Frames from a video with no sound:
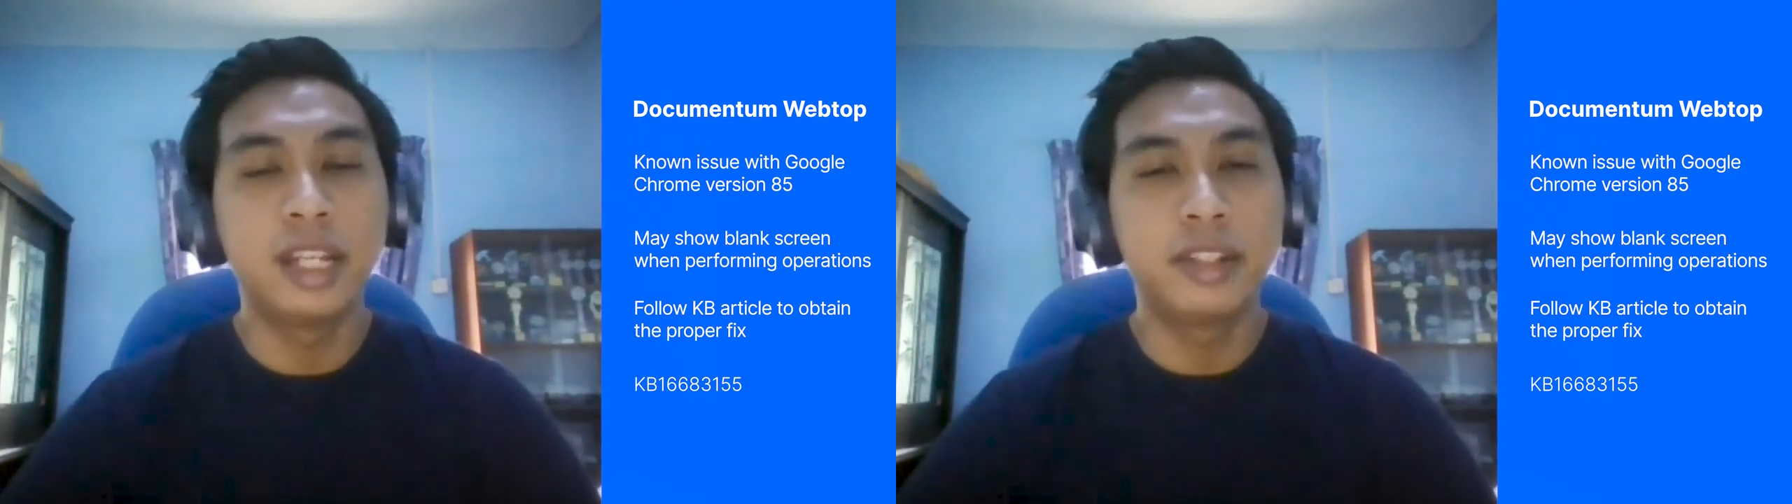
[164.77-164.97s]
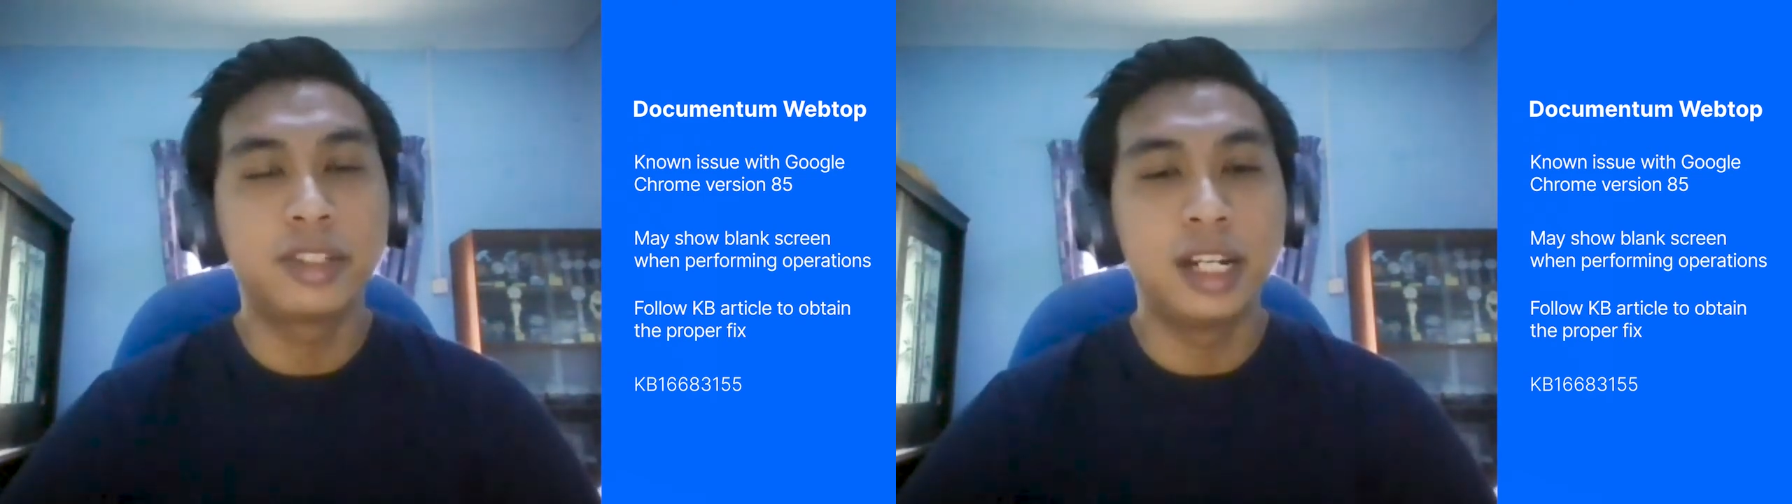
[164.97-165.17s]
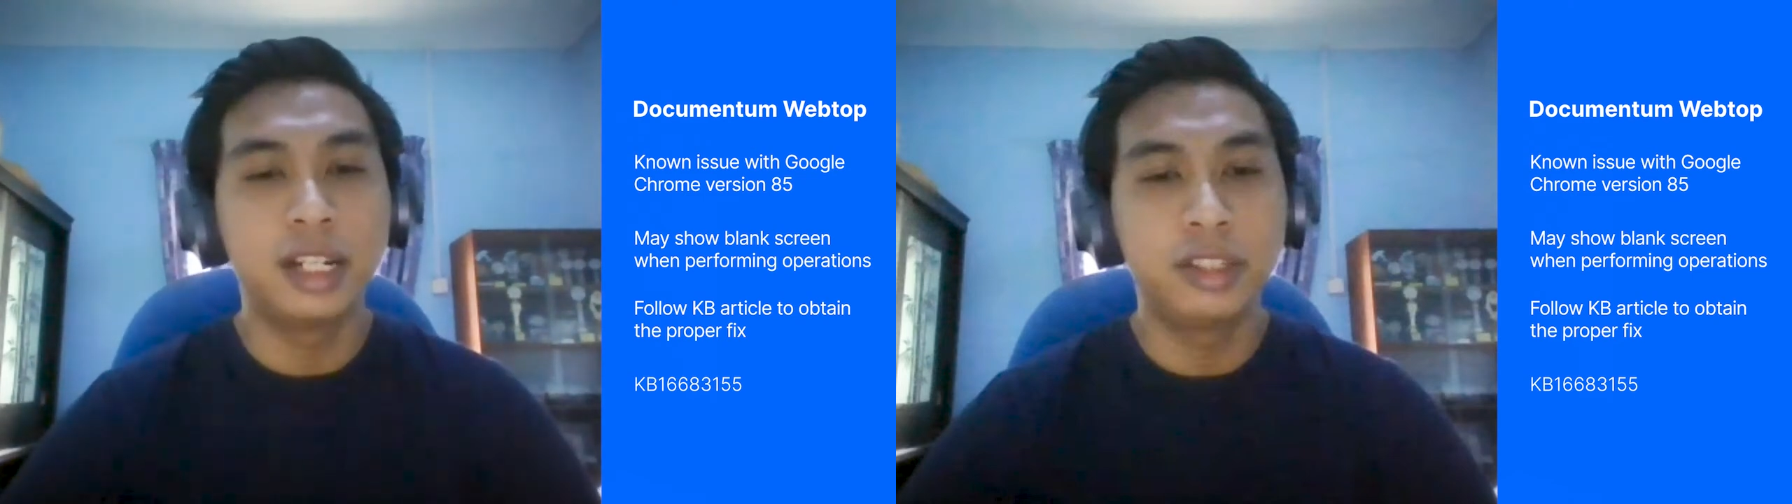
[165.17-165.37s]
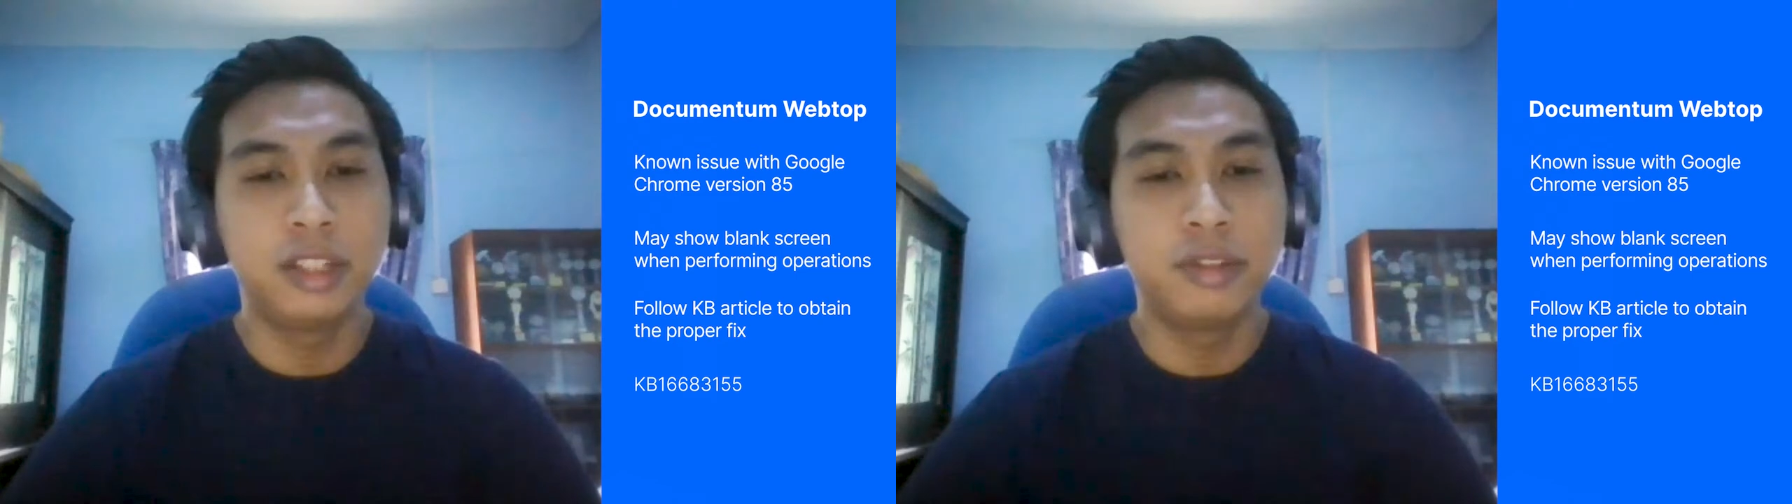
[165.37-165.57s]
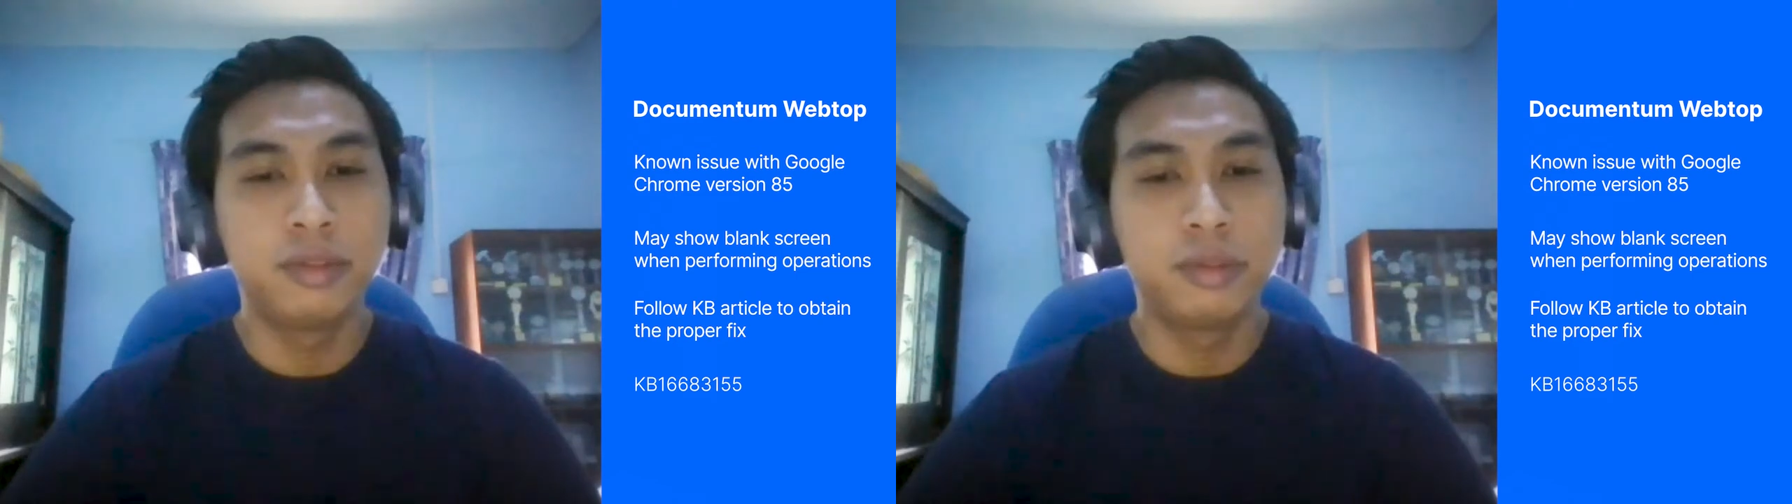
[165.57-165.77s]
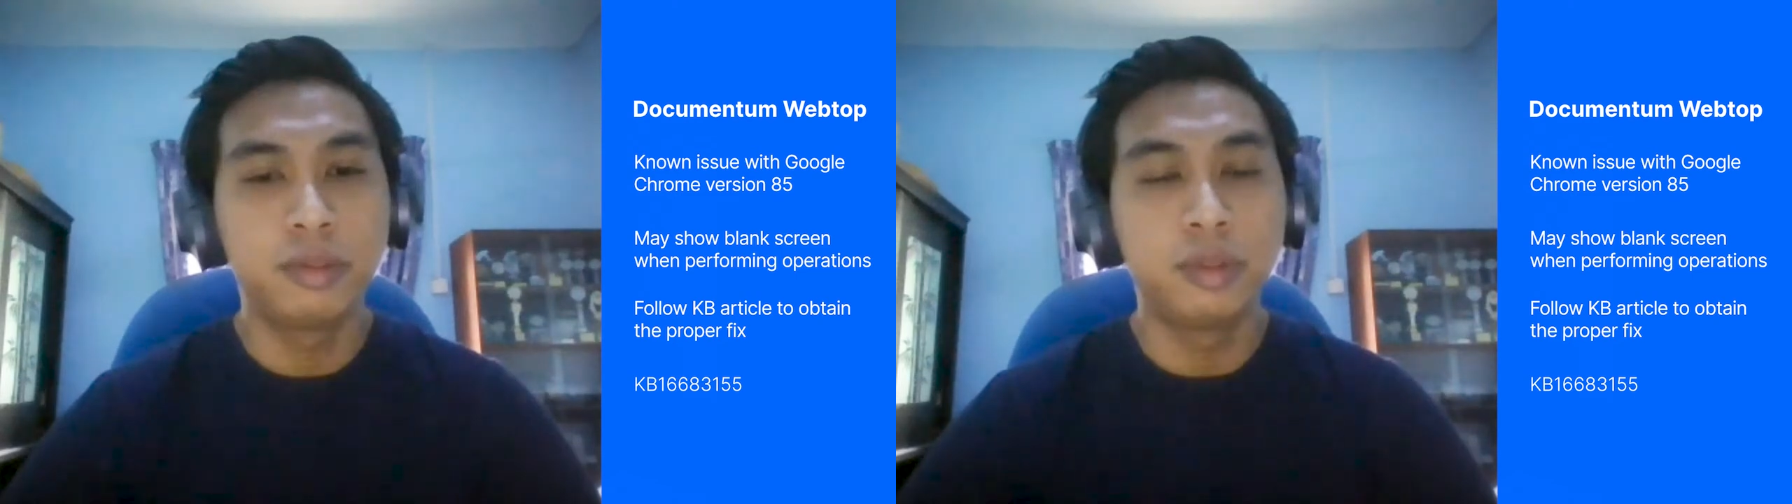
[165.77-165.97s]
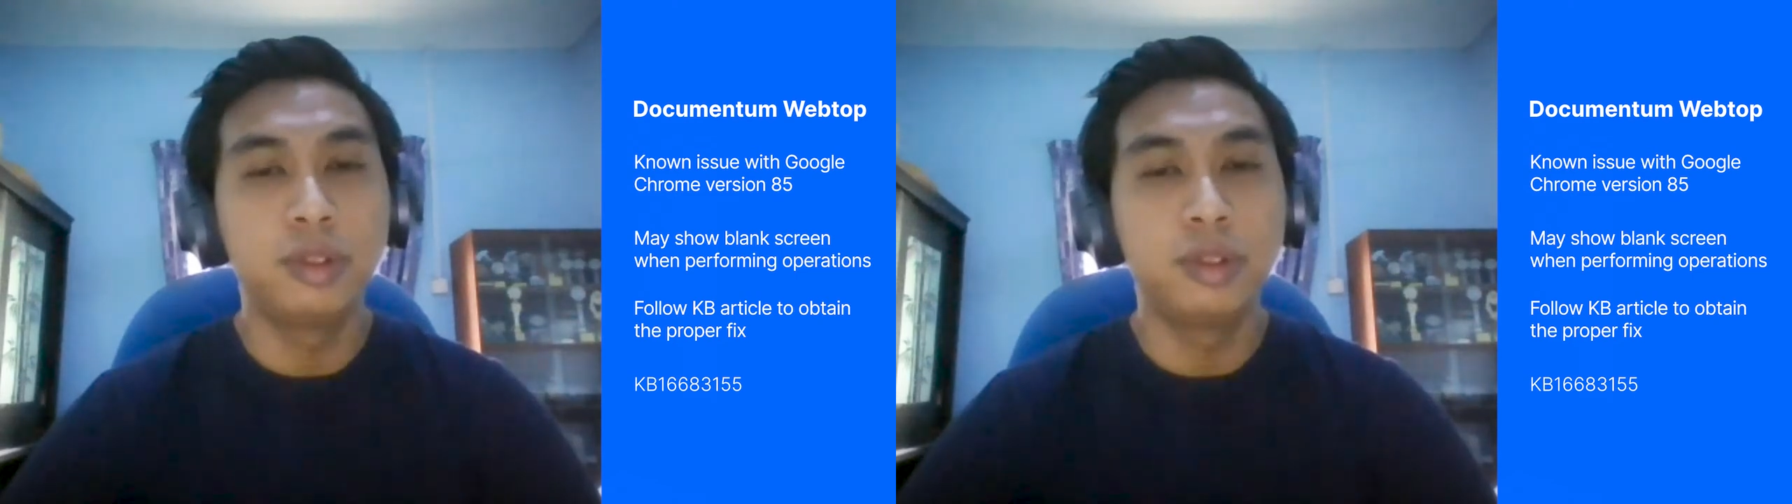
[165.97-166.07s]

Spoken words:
that is relative